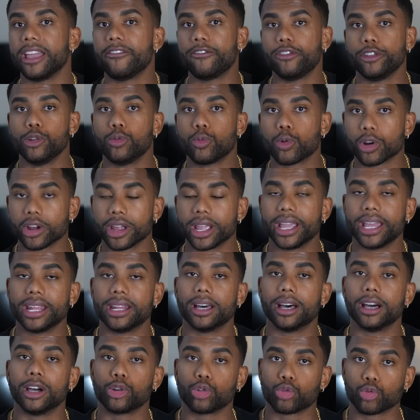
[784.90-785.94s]
if you were in
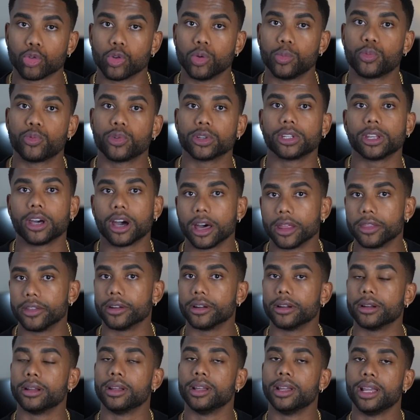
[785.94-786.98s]
a group with
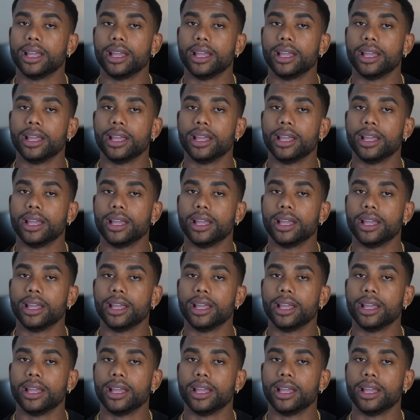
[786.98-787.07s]
other